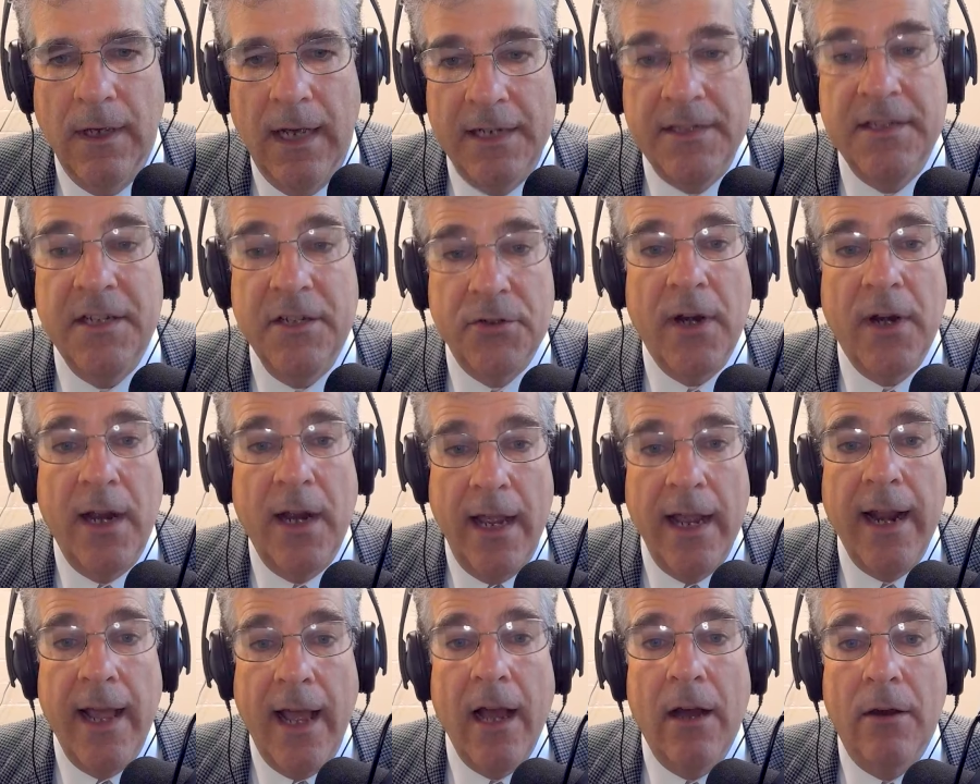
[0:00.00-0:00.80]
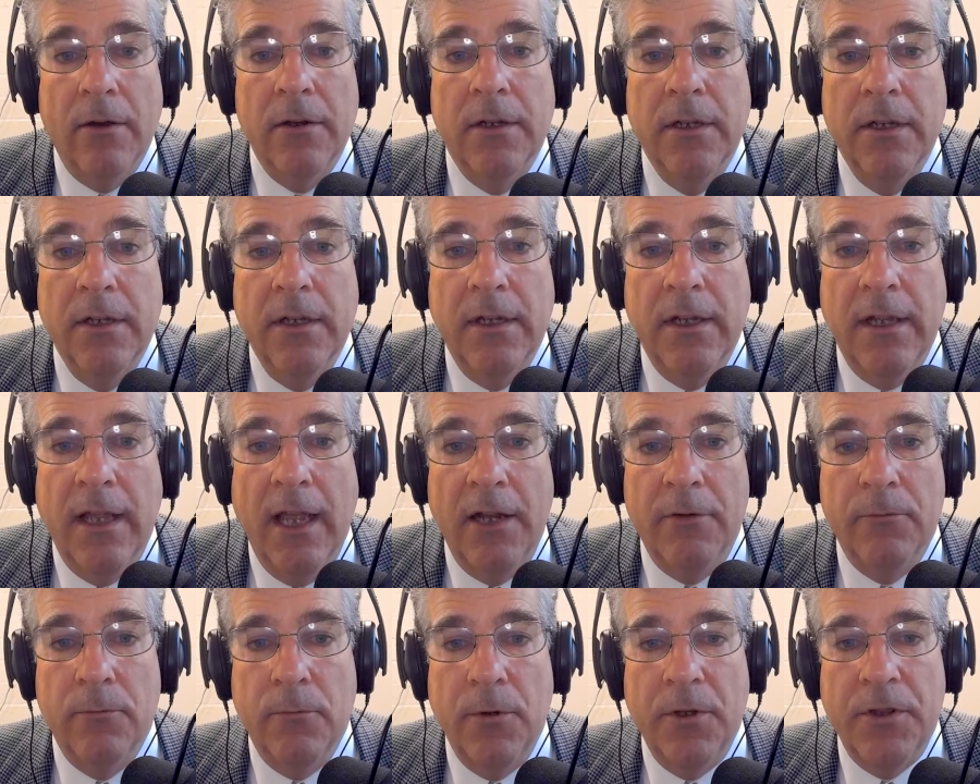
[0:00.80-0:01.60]
I say try it out.
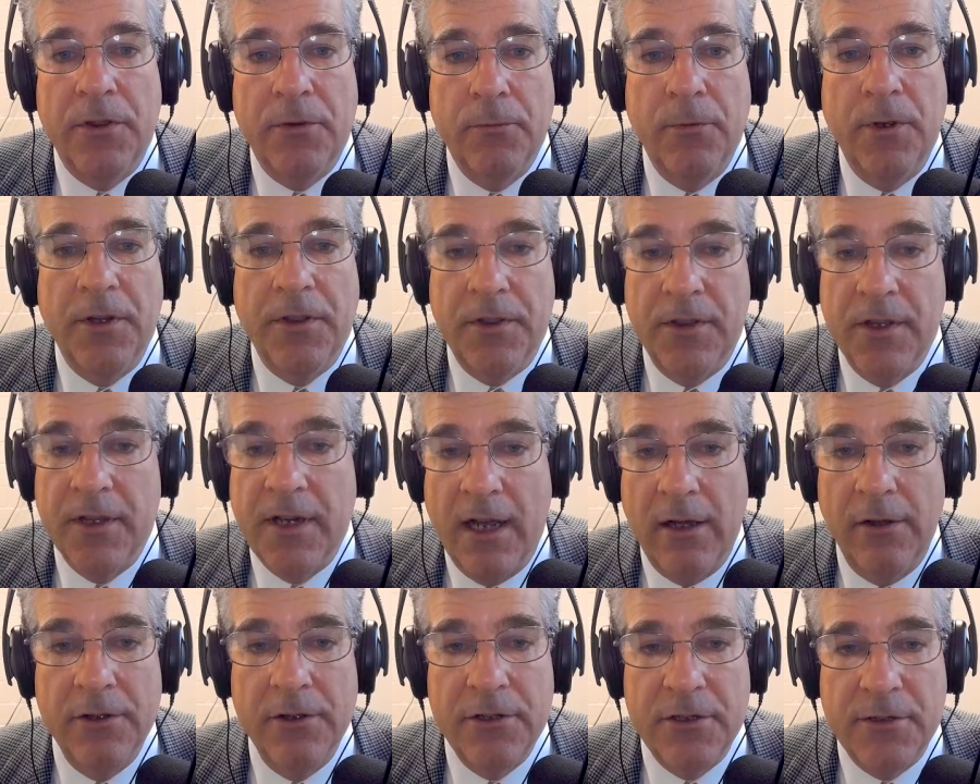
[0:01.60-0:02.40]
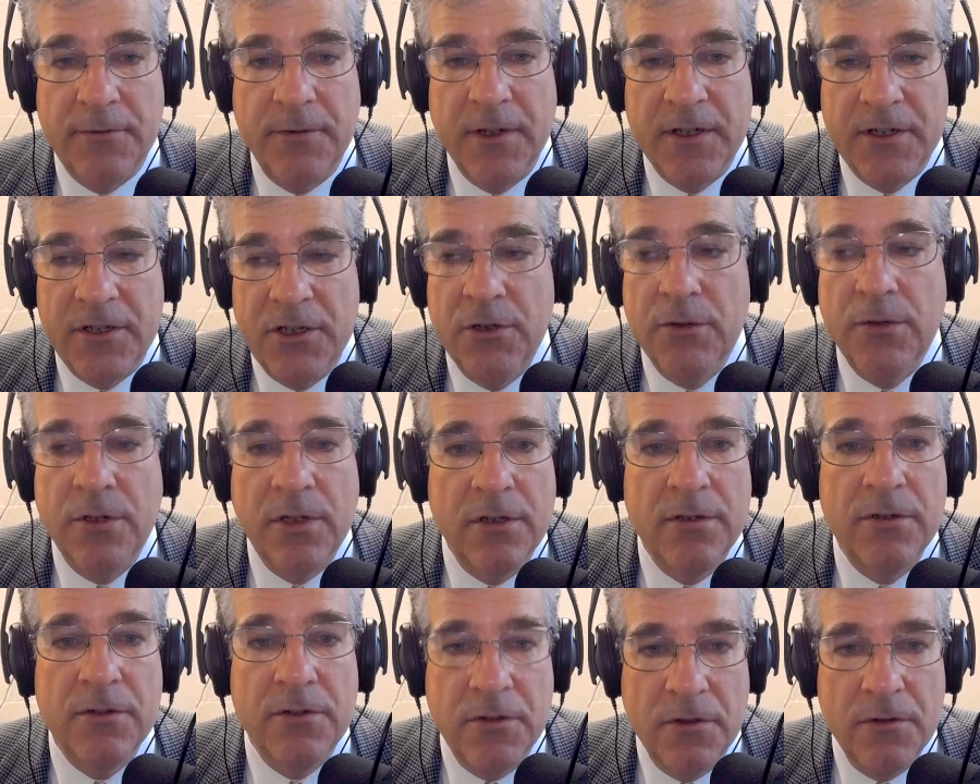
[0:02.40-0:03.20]
And with the College Fix, you
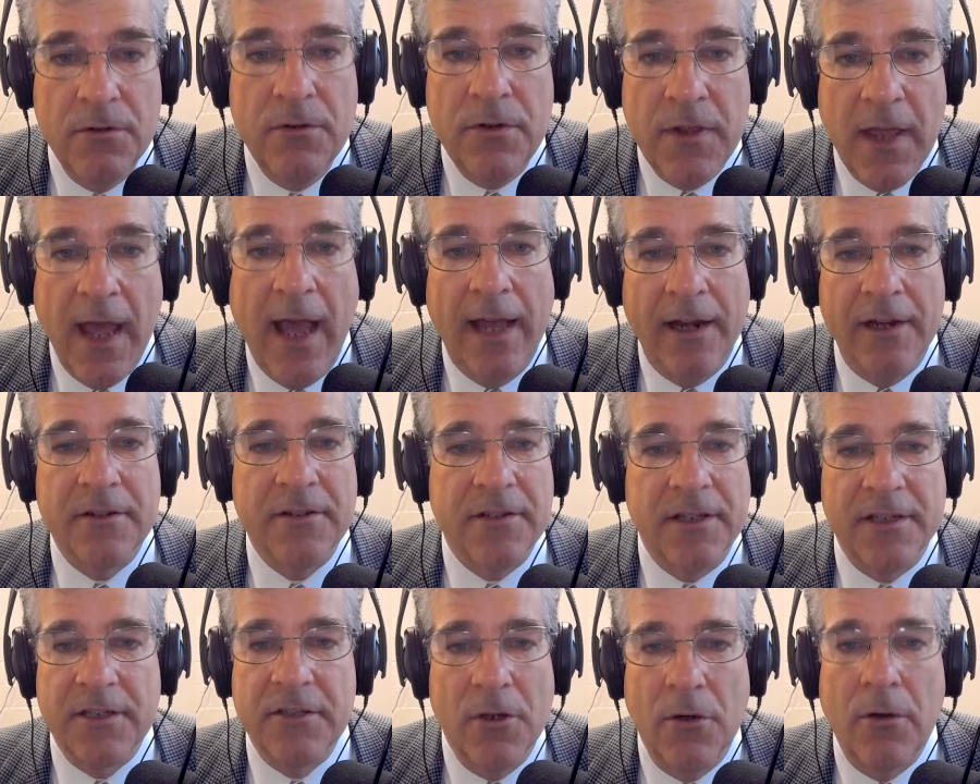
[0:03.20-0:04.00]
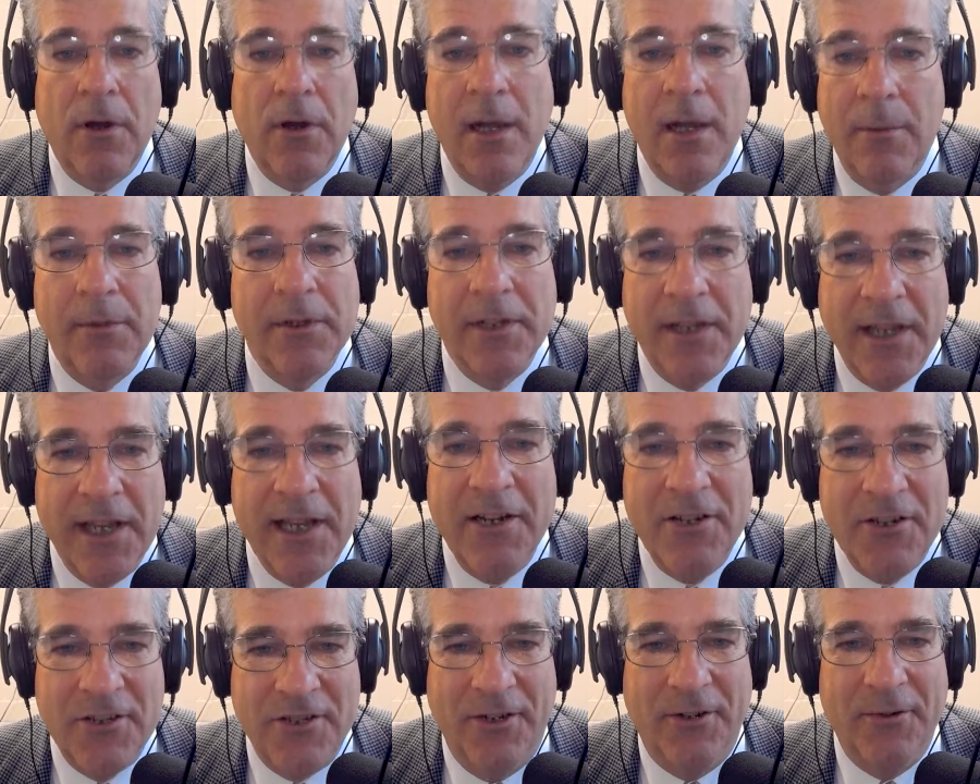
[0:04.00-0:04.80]
can do that. There's like no
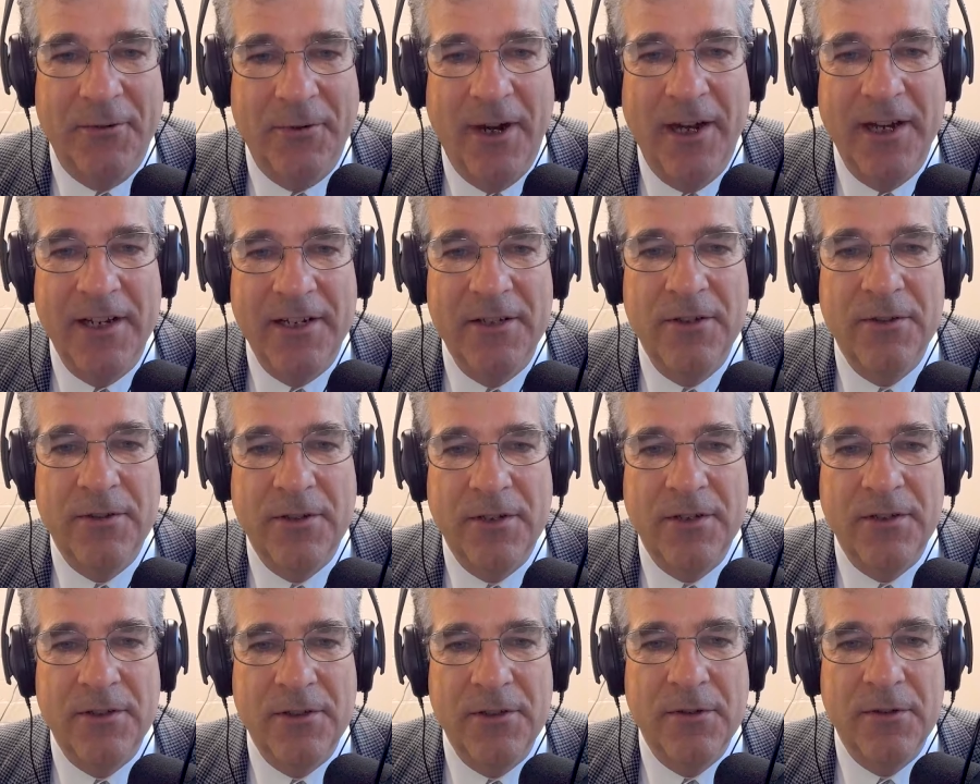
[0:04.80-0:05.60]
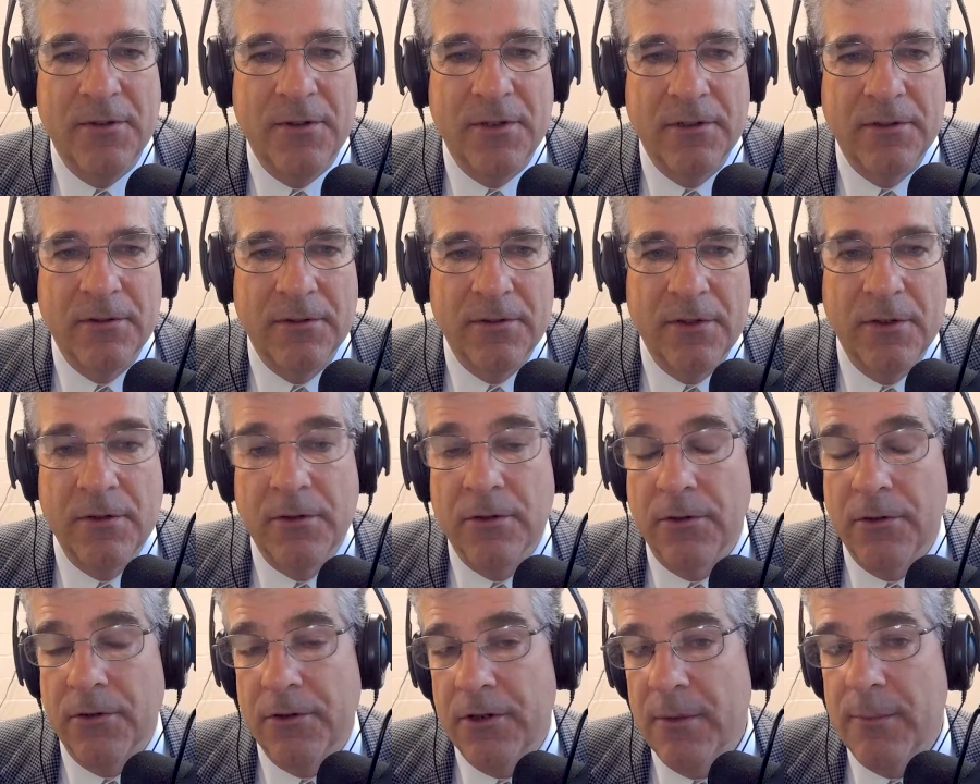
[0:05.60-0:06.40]
obligation, right? You can
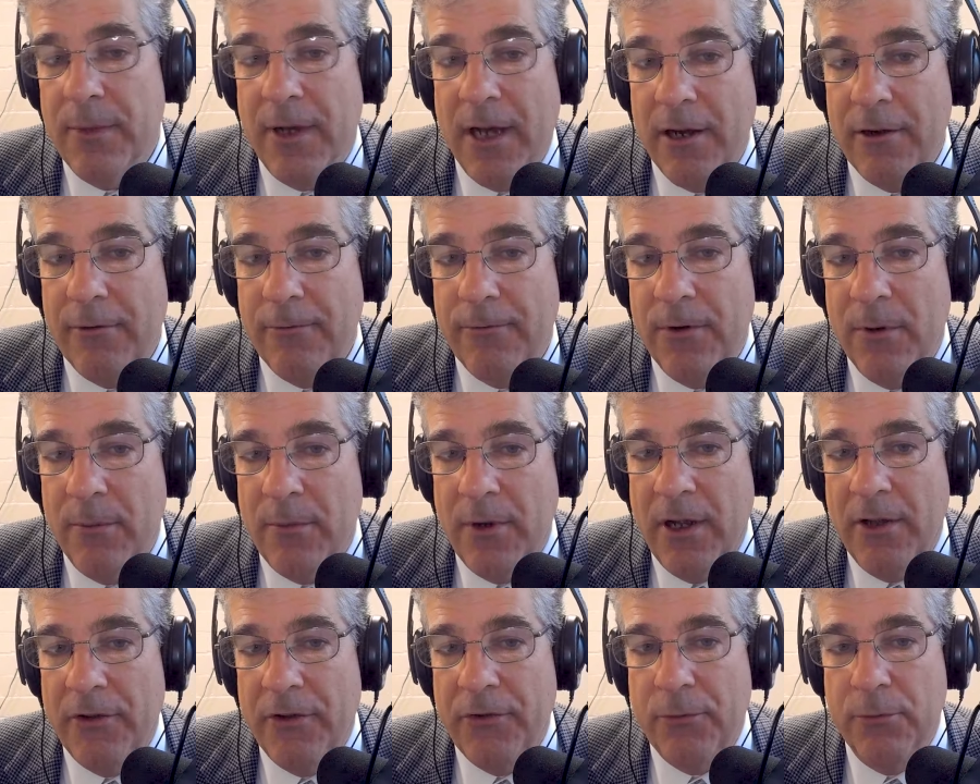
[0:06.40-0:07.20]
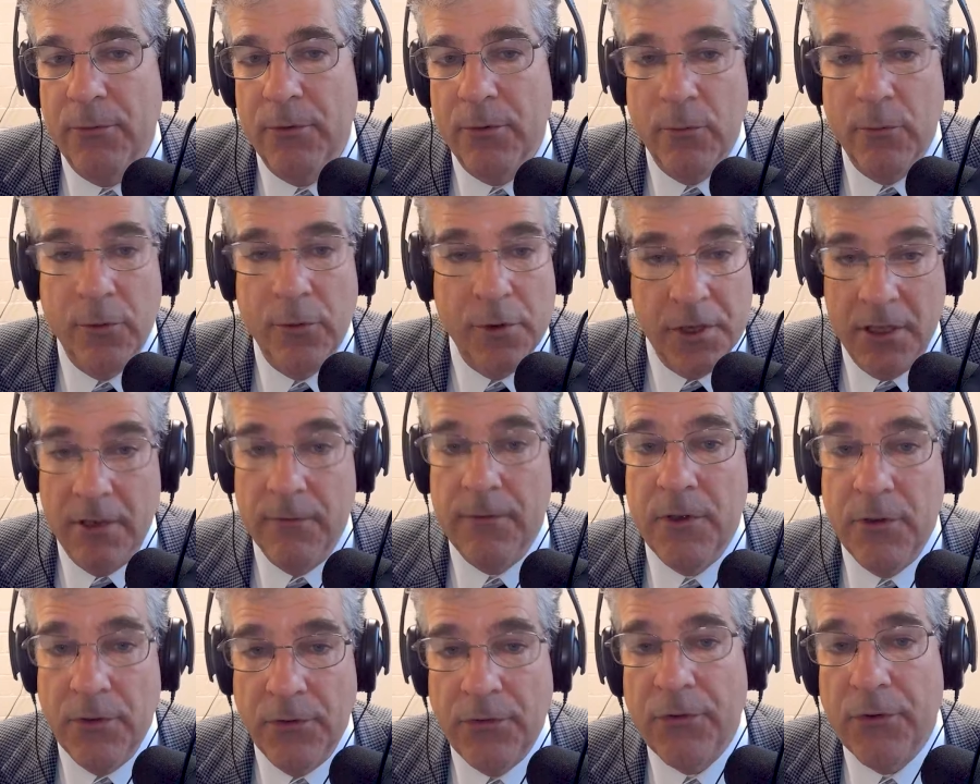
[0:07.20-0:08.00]
learn about it from us. We'll give
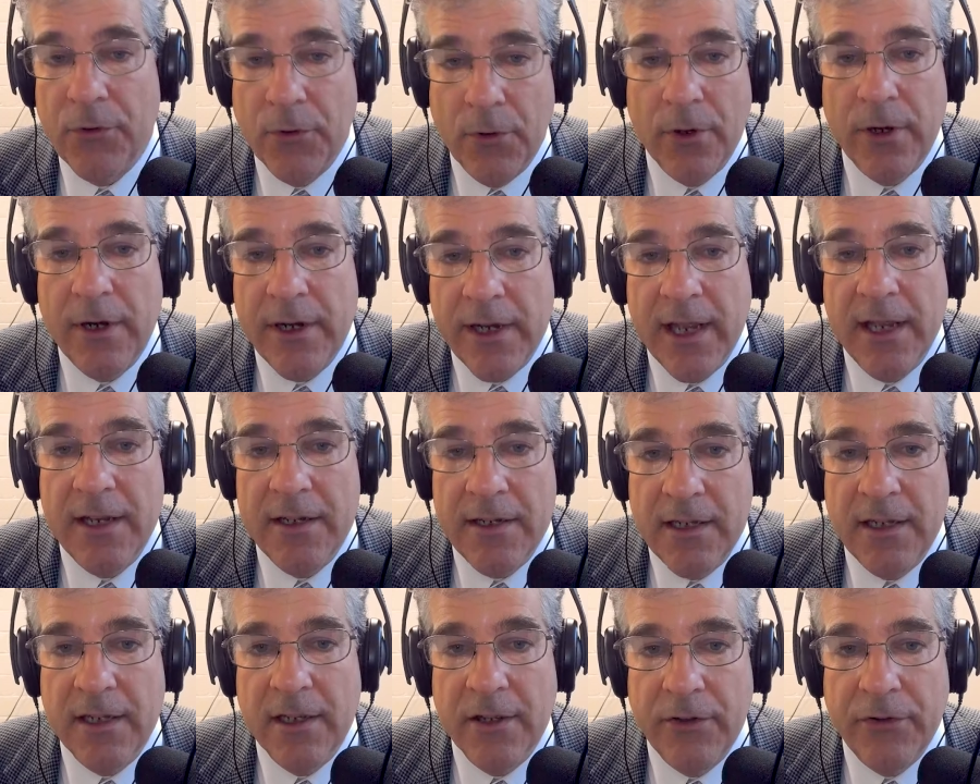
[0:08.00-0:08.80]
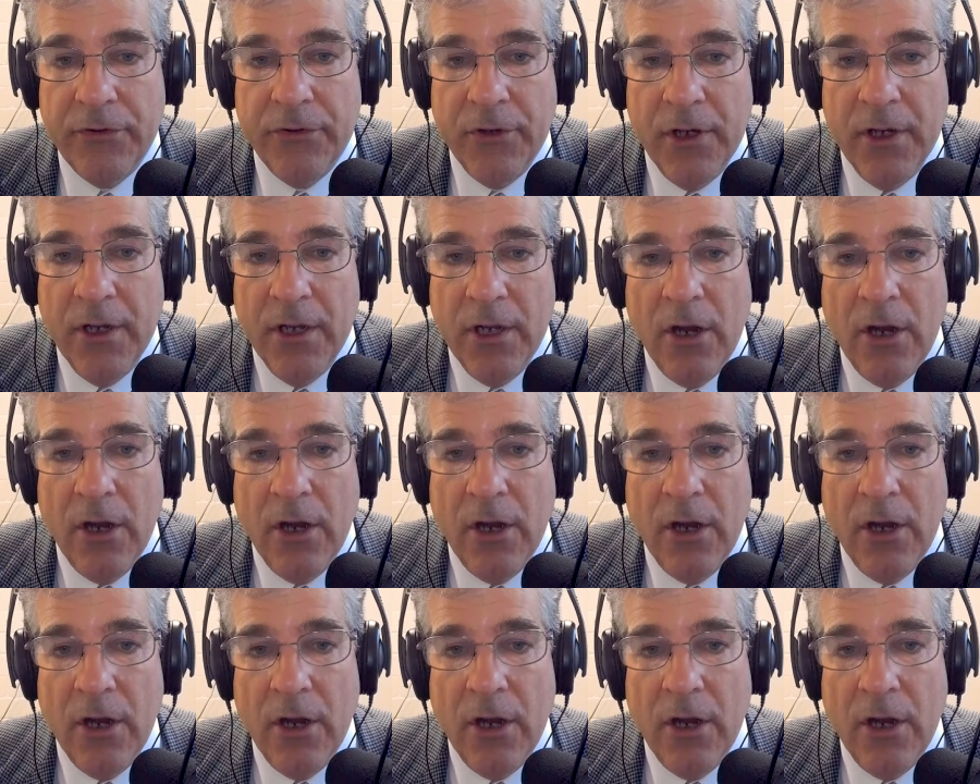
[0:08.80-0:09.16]
you story ideas.